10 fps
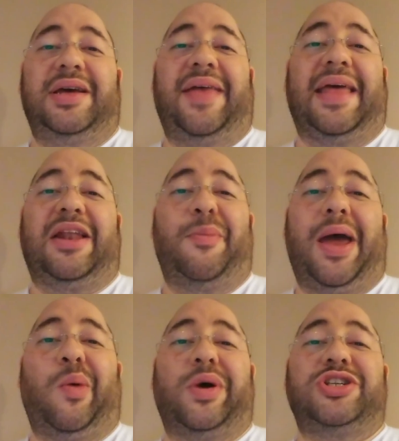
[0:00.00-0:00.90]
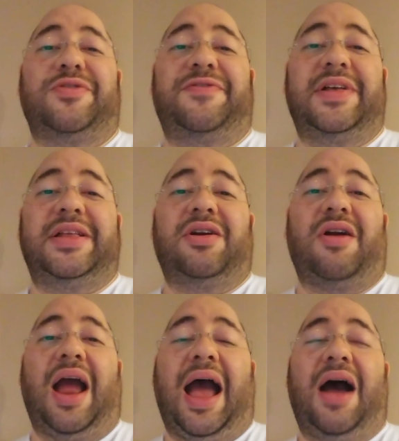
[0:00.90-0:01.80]
And that no matter what you're feeling
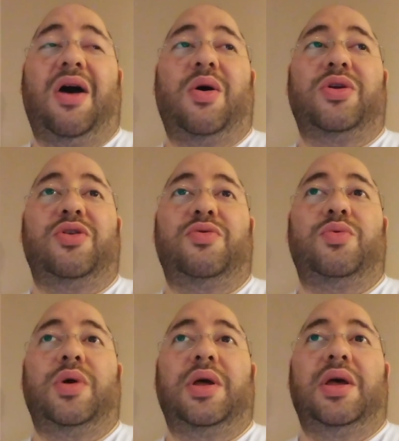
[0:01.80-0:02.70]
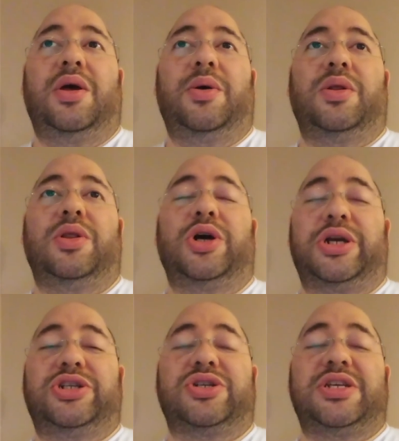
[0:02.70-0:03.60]
or how you look
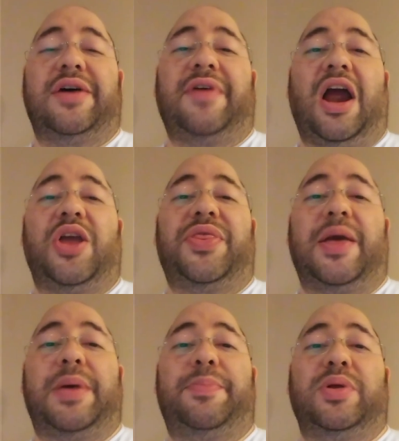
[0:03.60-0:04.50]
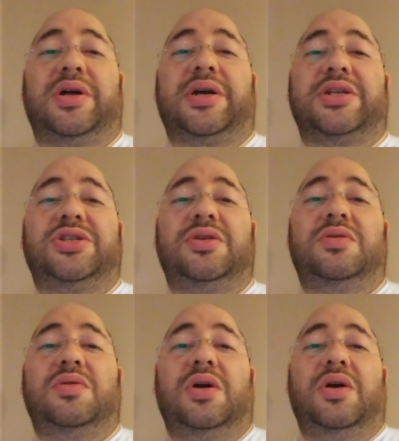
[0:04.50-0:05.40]
at yourself or how you think people look at you,
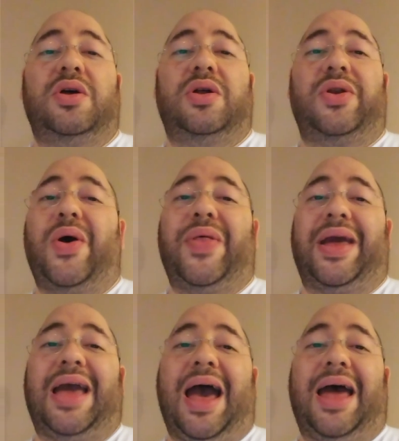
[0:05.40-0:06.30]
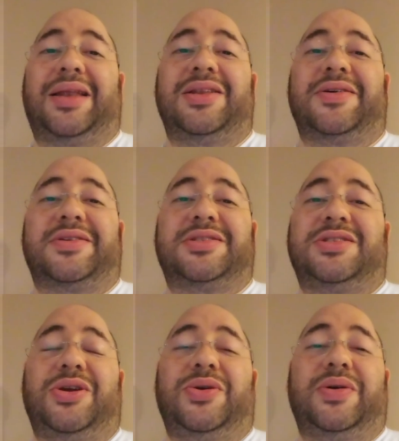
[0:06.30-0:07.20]
know that God looks
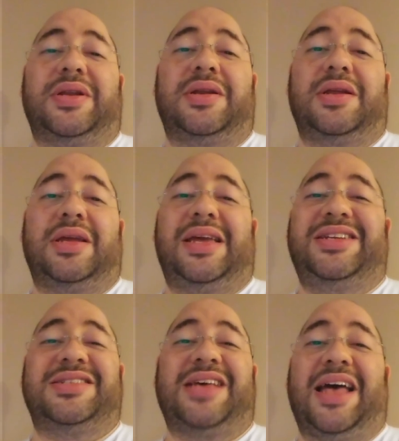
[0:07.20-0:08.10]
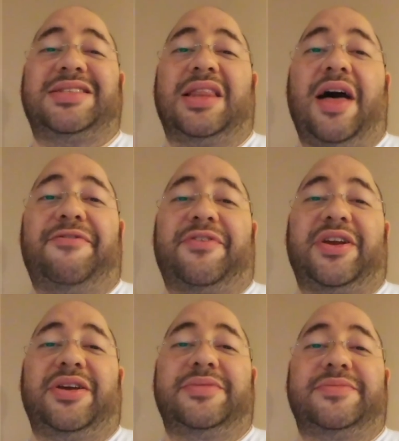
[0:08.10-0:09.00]
at you and He just has love for you.